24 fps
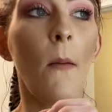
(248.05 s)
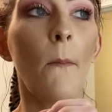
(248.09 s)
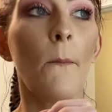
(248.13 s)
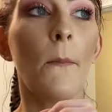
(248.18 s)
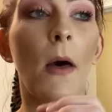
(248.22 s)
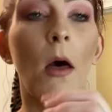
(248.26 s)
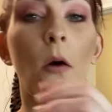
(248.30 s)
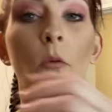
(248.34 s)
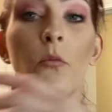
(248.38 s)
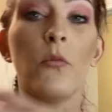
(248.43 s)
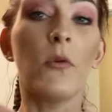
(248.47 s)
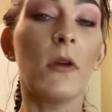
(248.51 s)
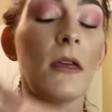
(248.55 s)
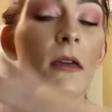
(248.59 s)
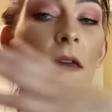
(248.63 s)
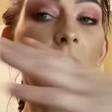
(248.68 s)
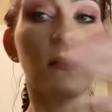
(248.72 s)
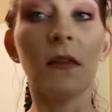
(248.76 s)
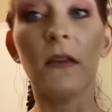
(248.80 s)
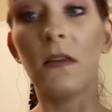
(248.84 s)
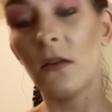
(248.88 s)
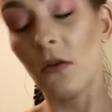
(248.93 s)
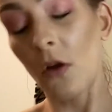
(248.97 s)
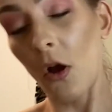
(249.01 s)
But we can
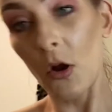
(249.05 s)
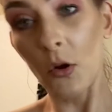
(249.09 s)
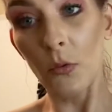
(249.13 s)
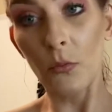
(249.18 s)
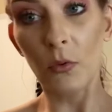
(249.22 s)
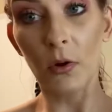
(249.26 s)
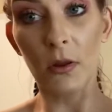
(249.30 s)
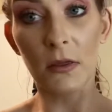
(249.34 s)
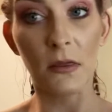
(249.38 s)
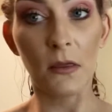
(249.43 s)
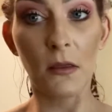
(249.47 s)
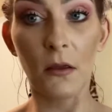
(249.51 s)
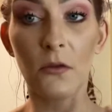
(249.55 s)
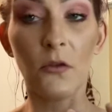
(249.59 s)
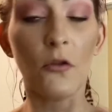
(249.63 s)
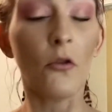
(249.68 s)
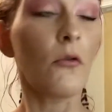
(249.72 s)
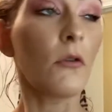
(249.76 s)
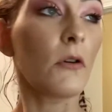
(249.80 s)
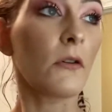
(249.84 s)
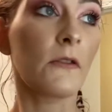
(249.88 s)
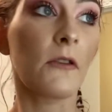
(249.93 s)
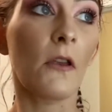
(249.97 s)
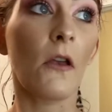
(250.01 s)
start with the
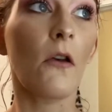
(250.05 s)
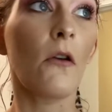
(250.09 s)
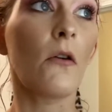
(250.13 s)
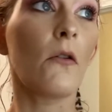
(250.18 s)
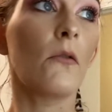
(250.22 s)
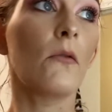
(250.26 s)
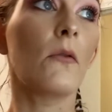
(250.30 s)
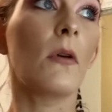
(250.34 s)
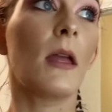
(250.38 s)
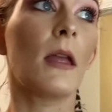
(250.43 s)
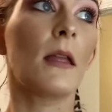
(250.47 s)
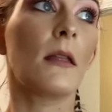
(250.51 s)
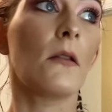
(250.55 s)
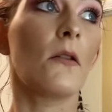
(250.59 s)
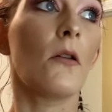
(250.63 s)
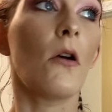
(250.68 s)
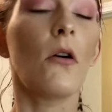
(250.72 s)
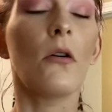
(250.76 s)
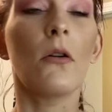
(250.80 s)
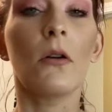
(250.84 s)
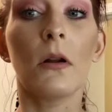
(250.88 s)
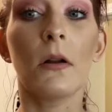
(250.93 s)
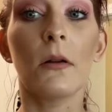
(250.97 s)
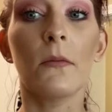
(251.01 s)
torso and
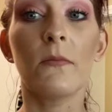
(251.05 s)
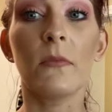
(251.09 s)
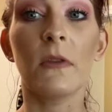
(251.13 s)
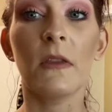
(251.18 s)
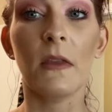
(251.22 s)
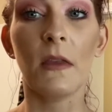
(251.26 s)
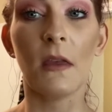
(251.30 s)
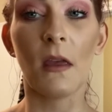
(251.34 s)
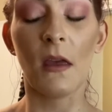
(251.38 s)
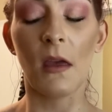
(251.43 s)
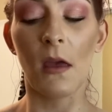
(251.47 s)
arms